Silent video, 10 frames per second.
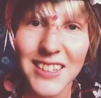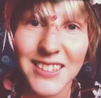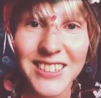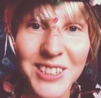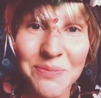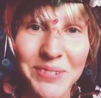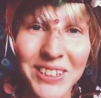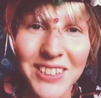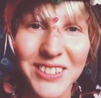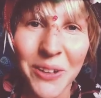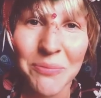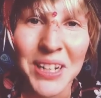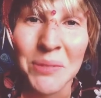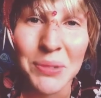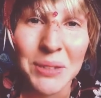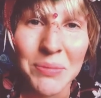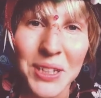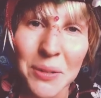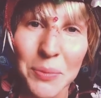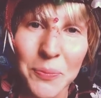is because somebody beat me
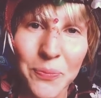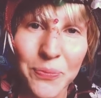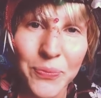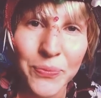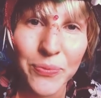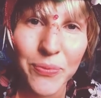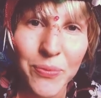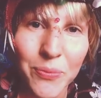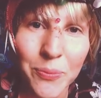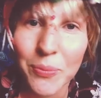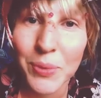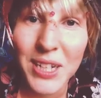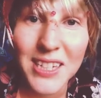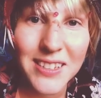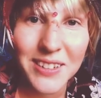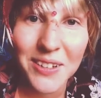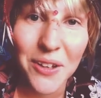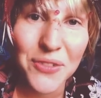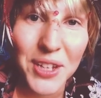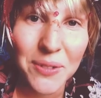up, but I still
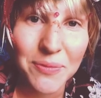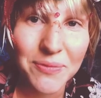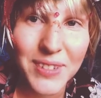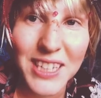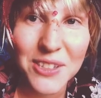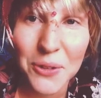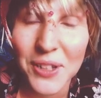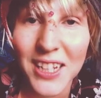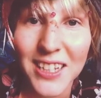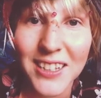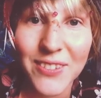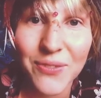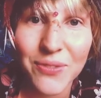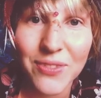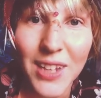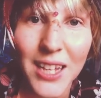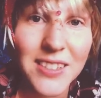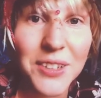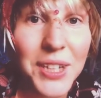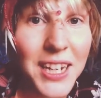love them. It's okay. I
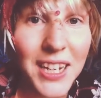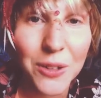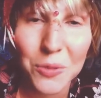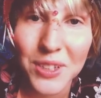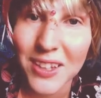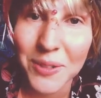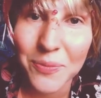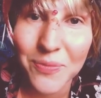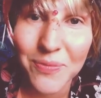still hang out with them,